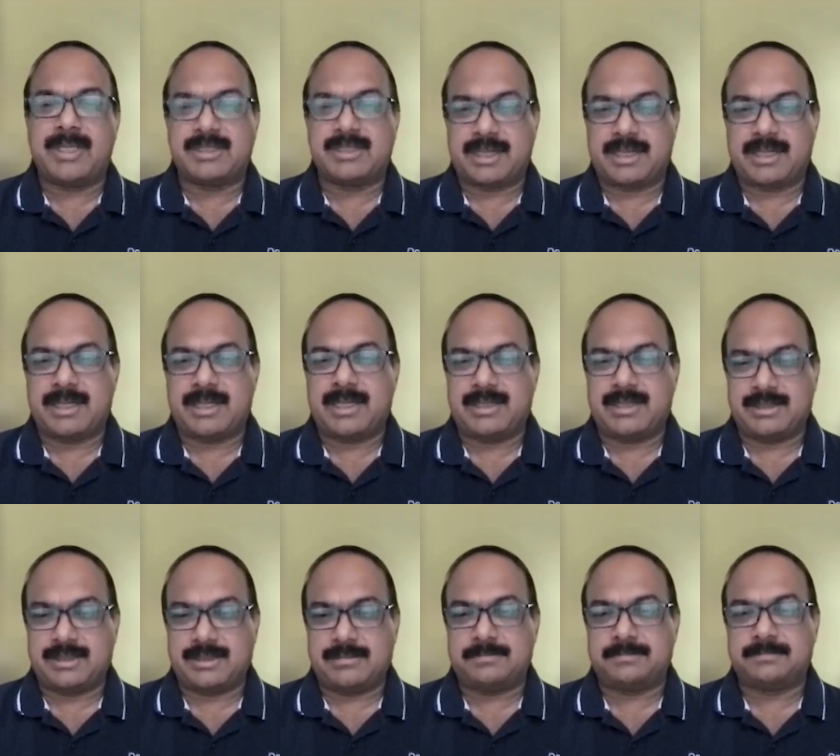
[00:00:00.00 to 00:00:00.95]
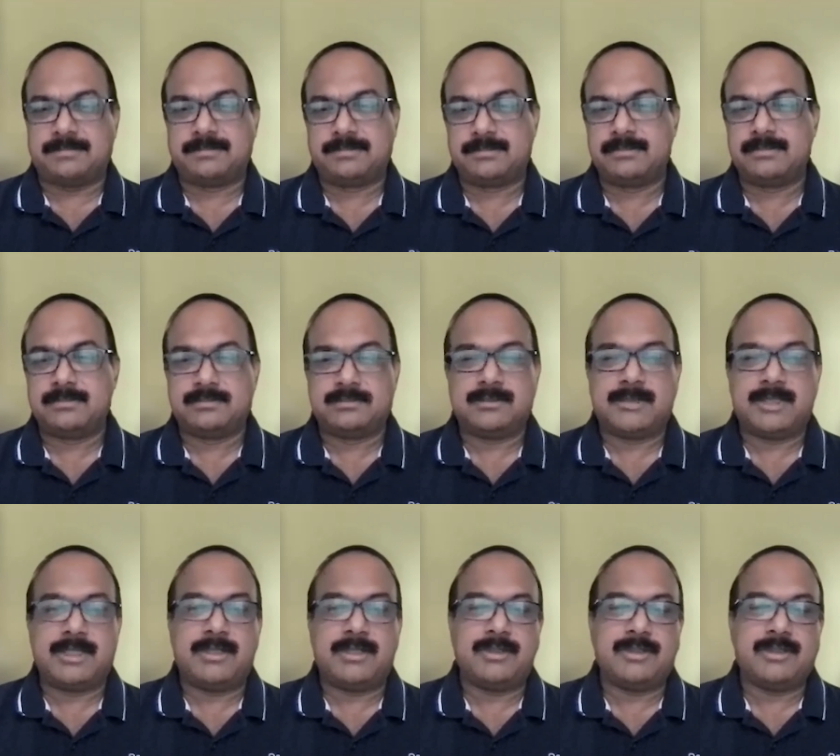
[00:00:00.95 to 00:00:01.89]
started as an
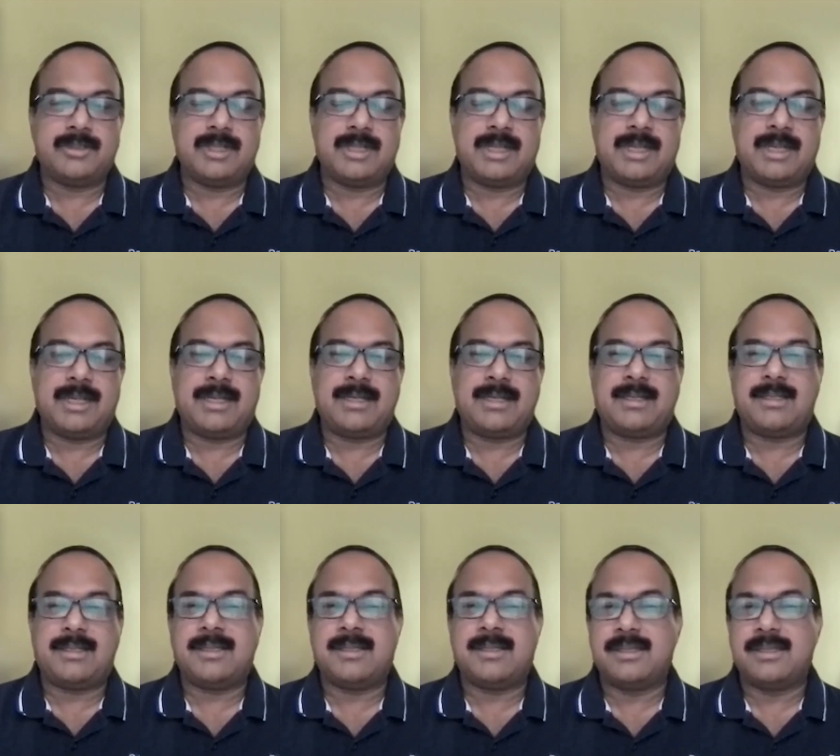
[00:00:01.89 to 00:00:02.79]
individual and